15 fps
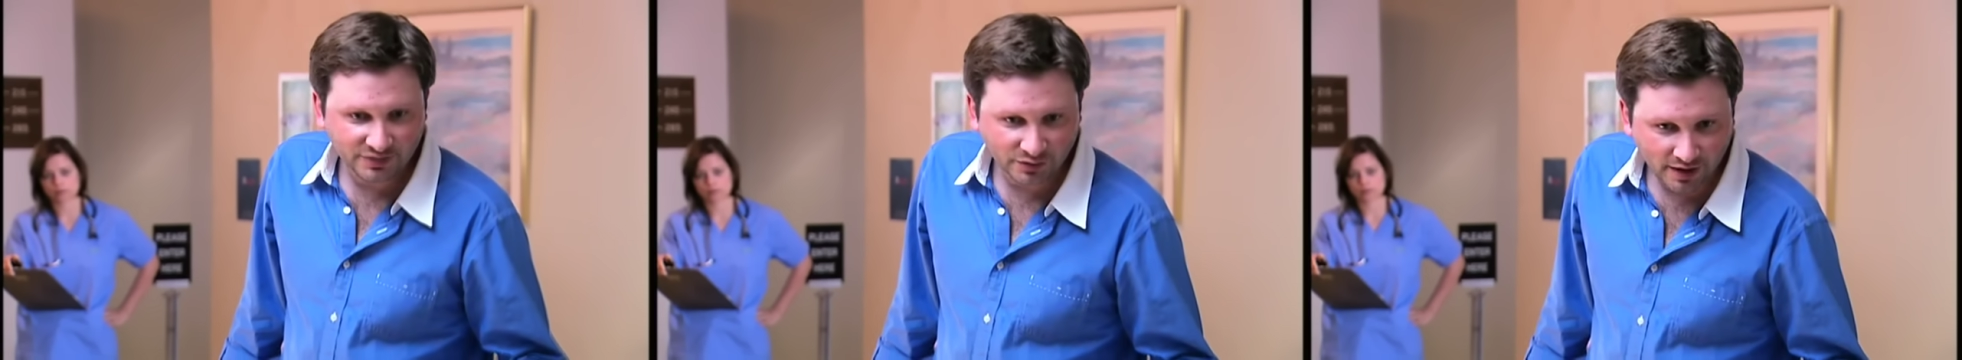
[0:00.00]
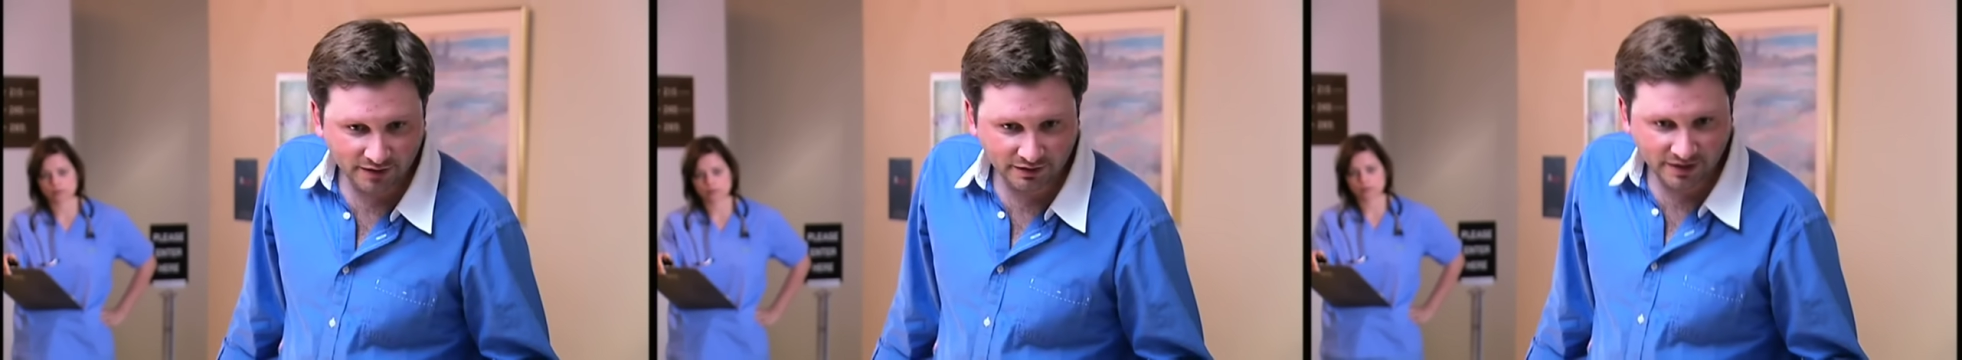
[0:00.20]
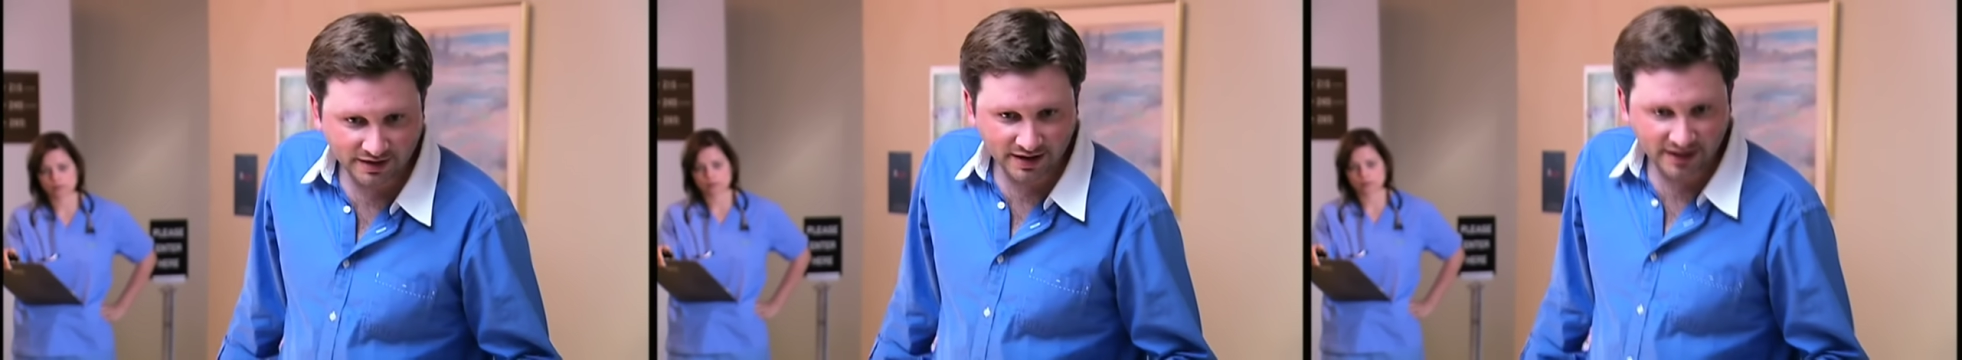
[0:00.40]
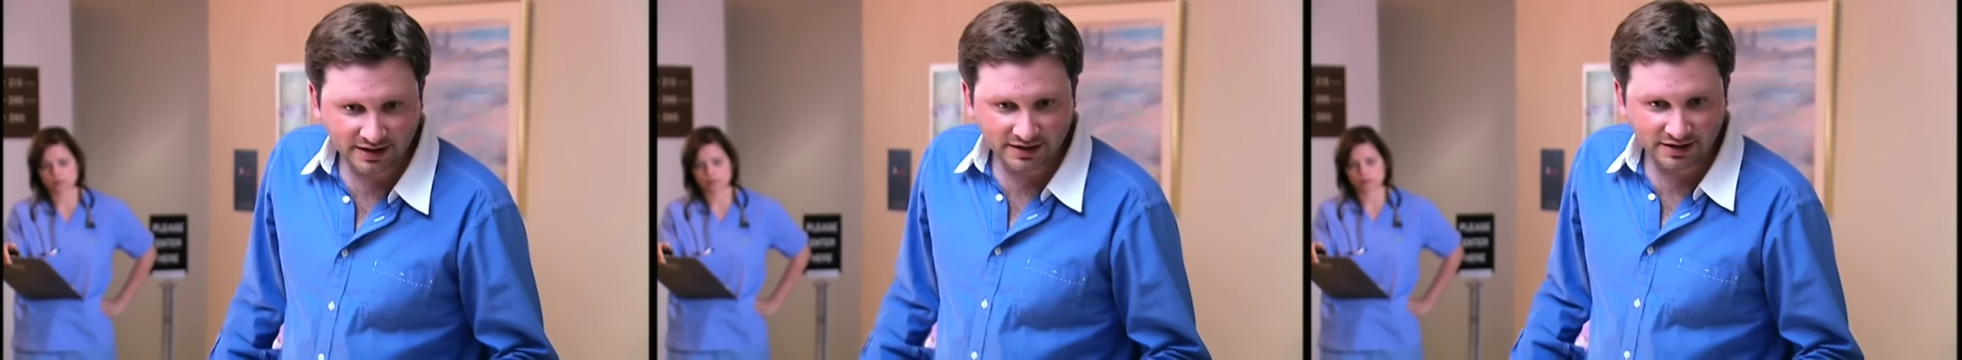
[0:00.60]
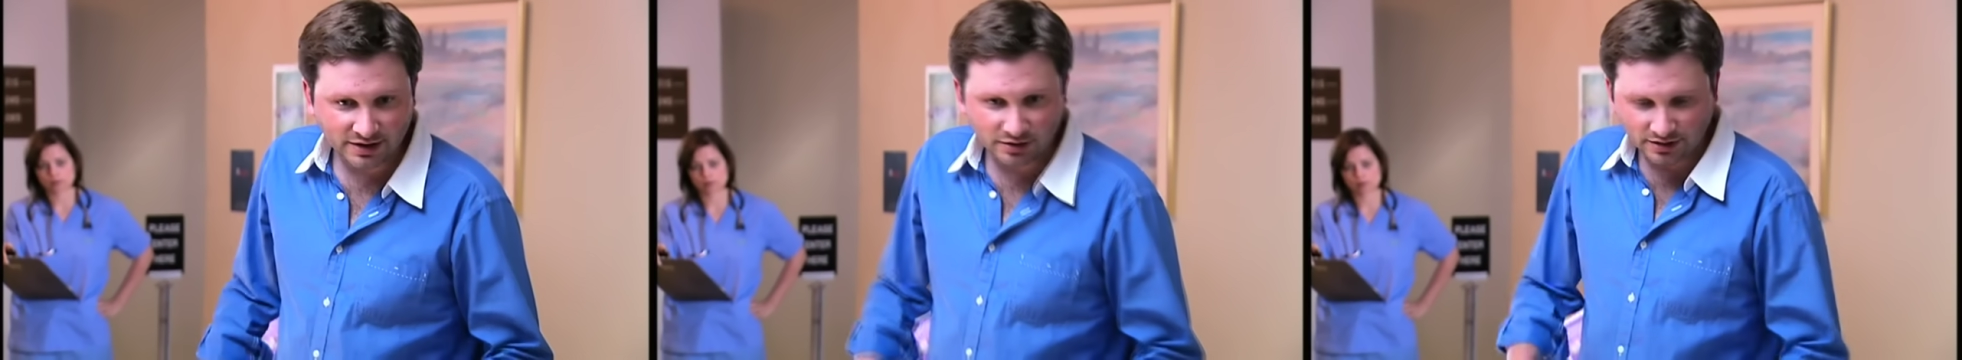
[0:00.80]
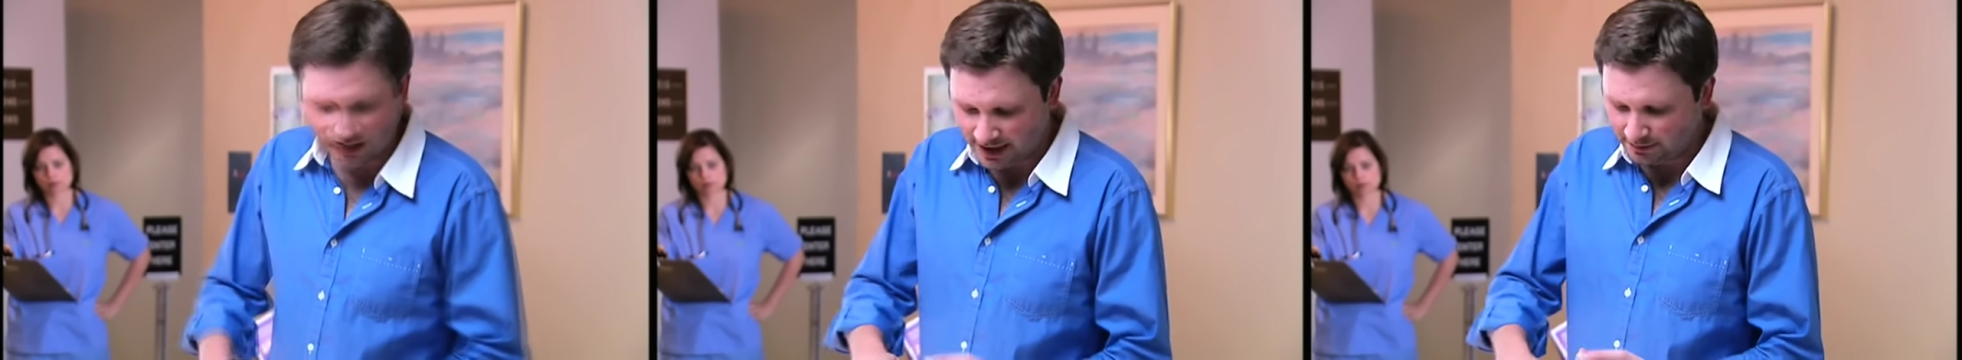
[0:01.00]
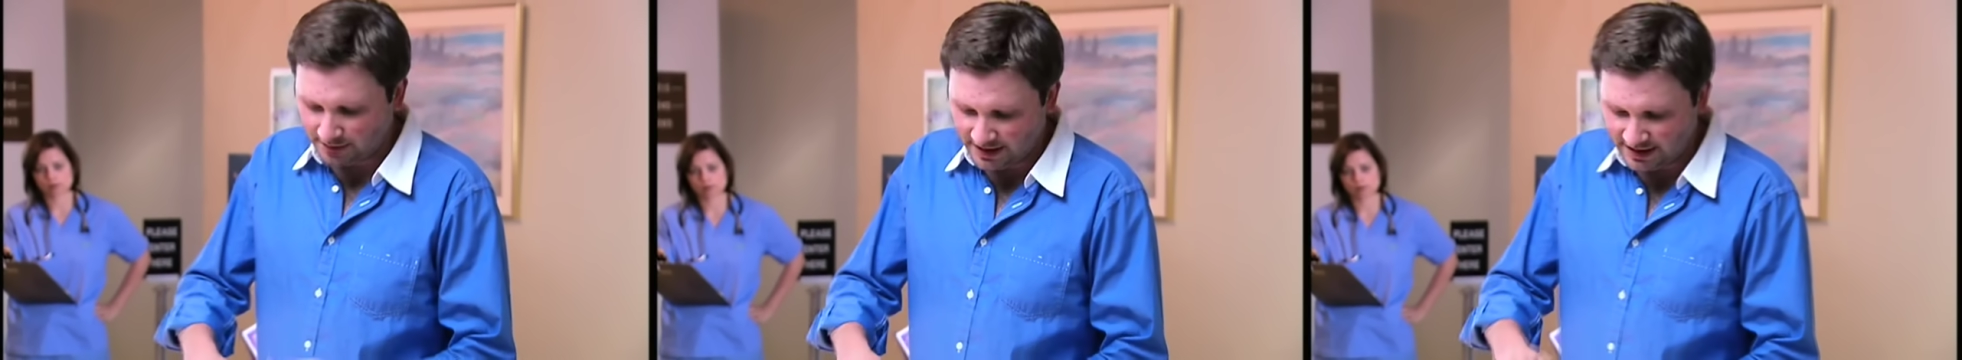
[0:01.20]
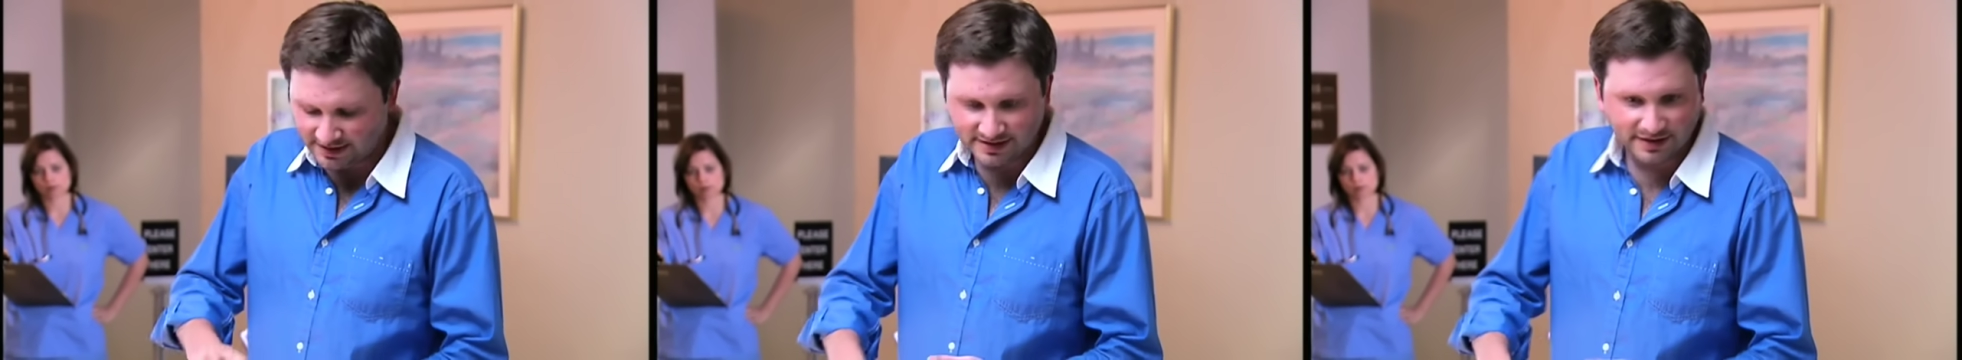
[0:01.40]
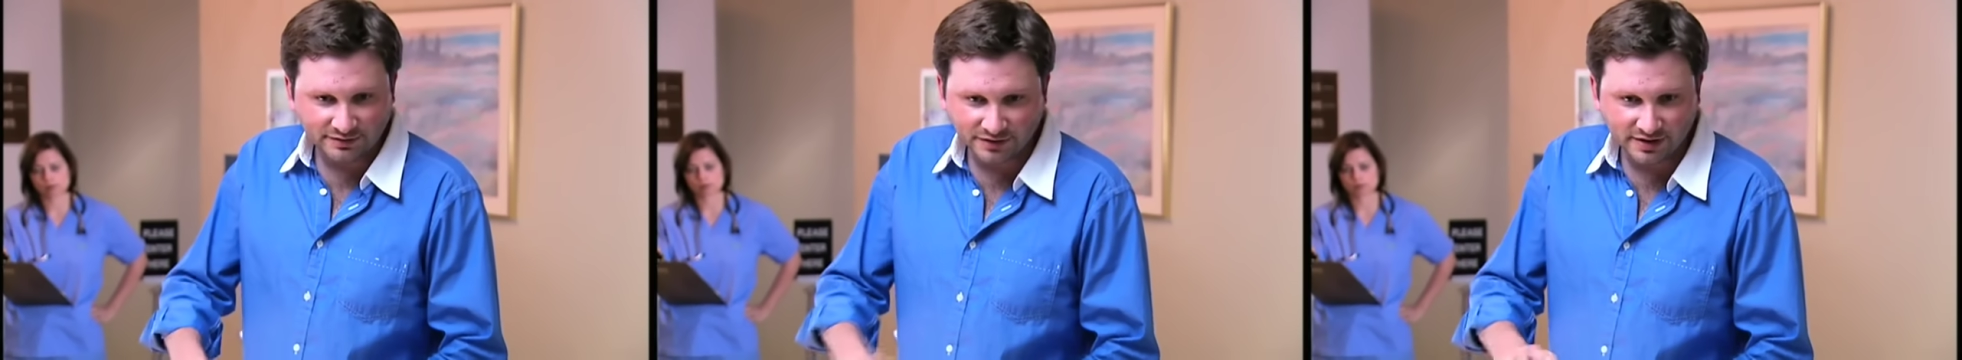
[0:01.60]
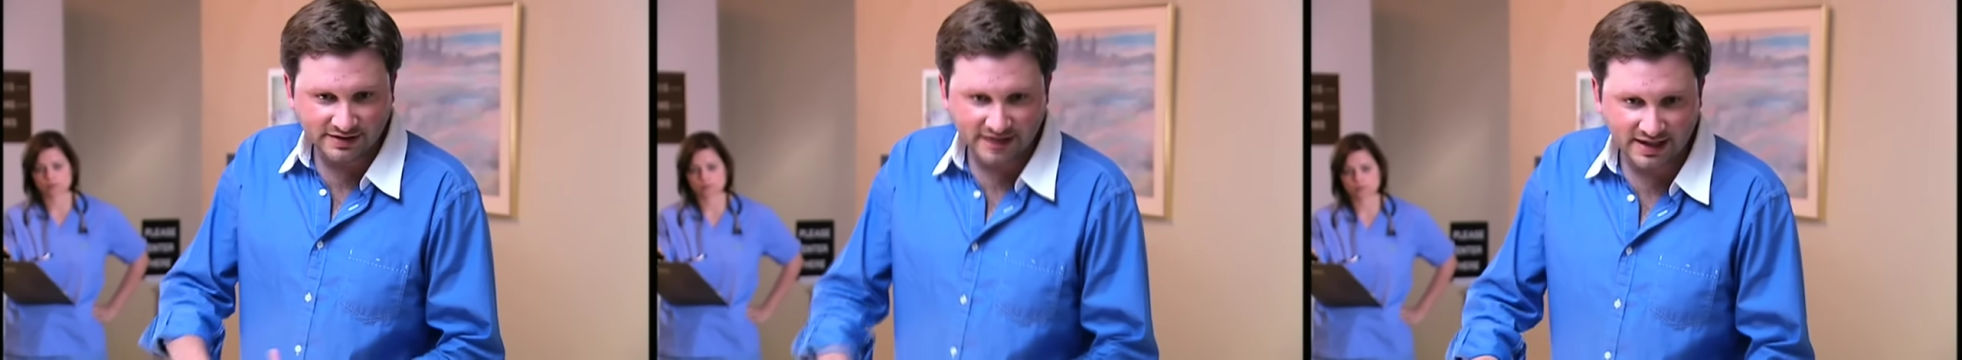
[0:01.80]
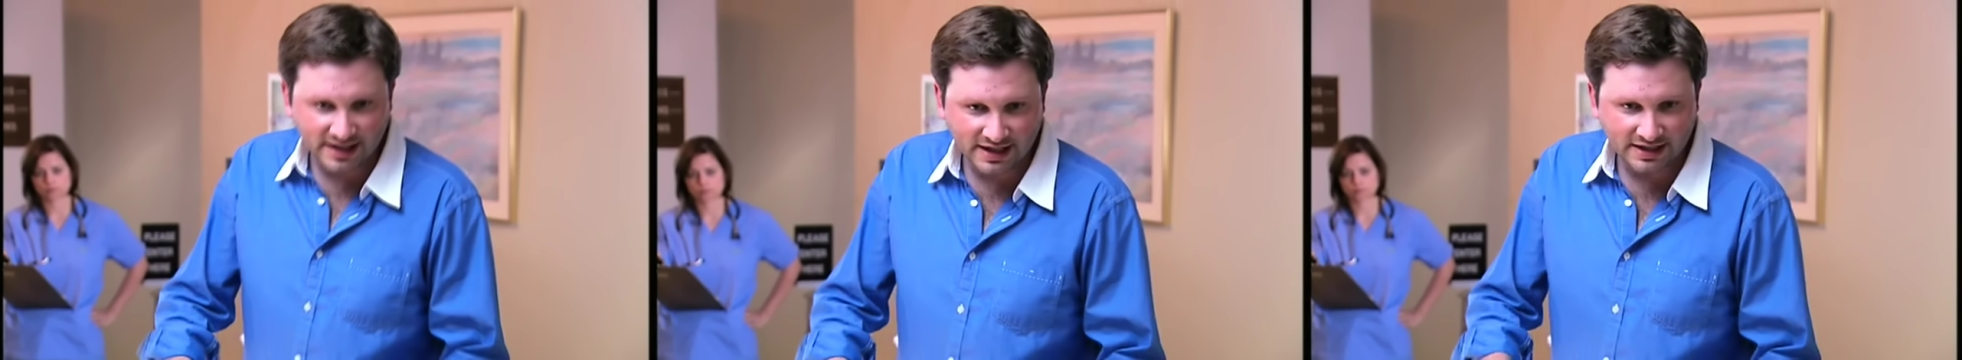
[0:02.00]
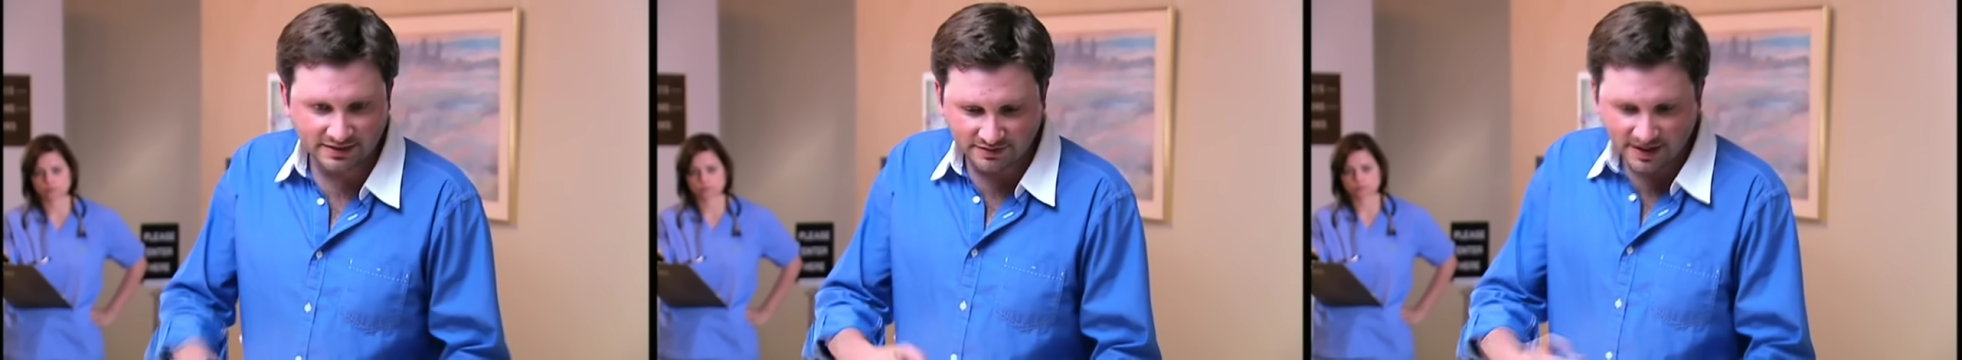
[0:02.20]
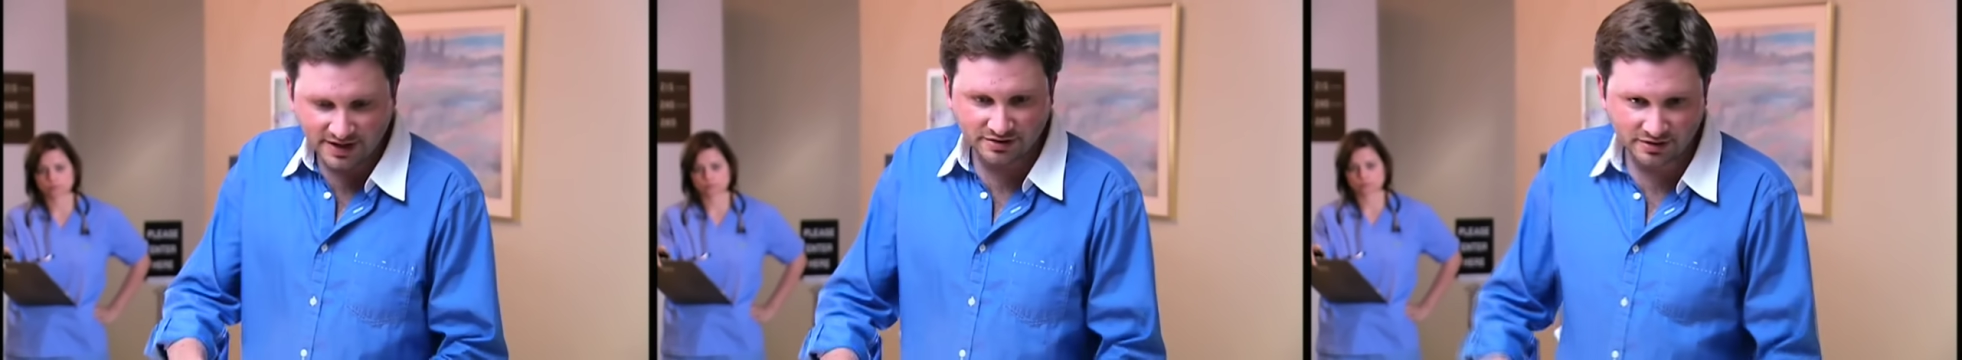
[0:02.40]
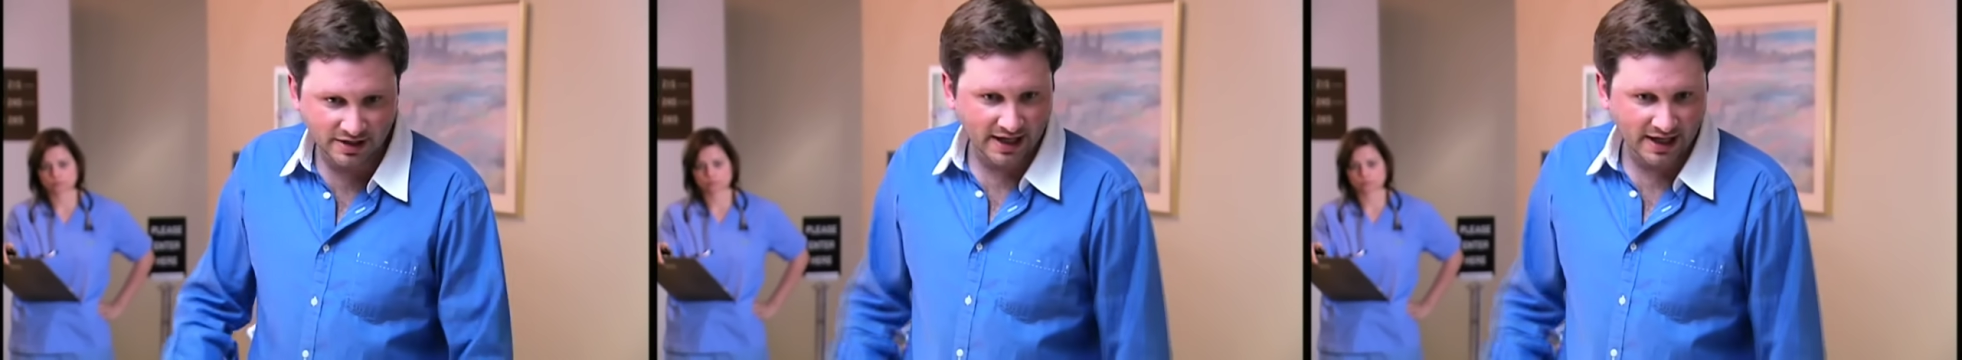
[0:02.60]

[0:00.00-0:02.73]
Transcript: for everything. You know, gonorrhea, syphilis, AIDS, vaginal